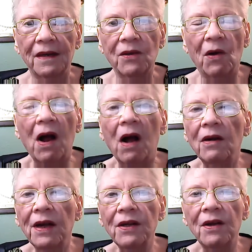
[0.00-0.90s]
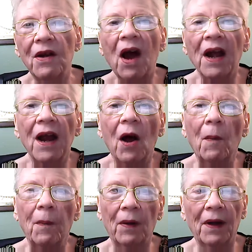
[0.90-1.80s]
so how can you not
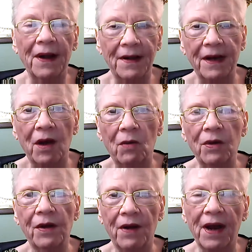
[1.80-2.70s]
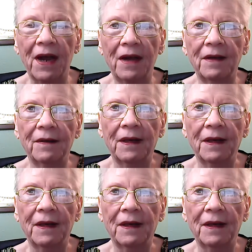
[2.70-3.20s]
help letting it go to your head